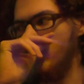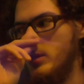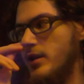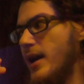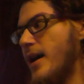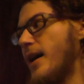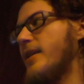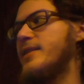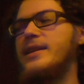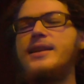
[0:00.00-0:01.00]
So yeah,
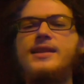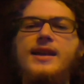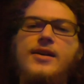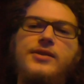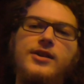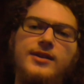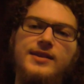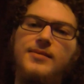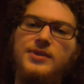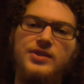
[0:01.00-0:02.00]
I just had to get that out there
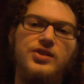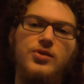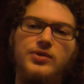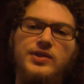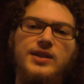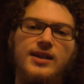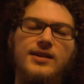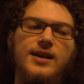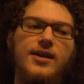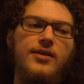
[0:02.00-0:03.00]
because I'm just so sick
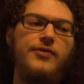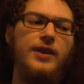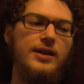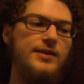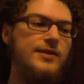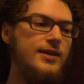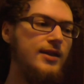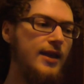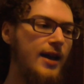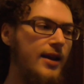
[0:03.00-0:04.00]
and tired of fucking
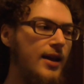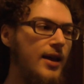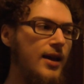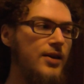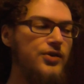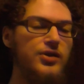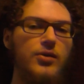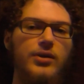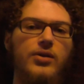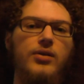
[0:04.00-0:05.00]
seeing that.
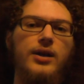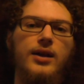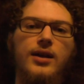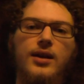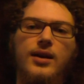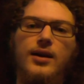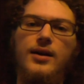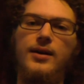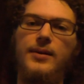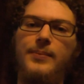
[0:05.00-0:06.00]
So annoying.
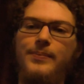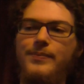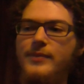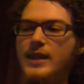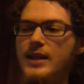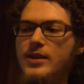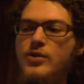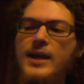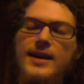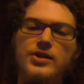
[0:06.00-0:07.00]

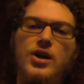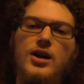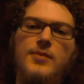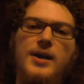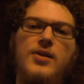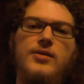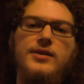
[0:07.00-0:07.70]
You can't talk about,